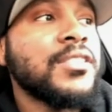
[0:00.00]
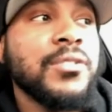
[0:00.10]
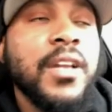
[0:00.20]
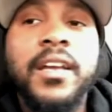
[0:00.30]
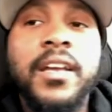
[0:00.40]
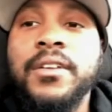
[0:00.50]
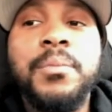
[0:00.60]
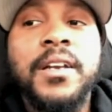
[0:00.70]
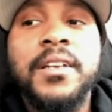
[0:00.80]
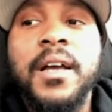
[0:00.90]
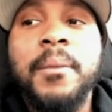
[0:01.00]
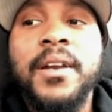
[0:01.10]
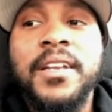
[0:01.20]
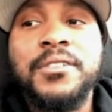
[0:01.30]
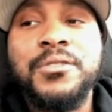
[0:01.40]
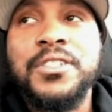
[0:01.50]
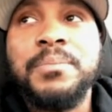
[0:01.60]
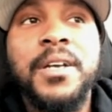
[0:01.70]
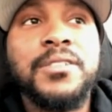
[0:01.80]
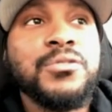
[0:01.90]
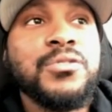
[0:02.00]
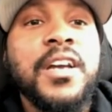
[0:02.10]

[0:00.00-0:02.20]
She was like, "You about to? I'm about to get you the special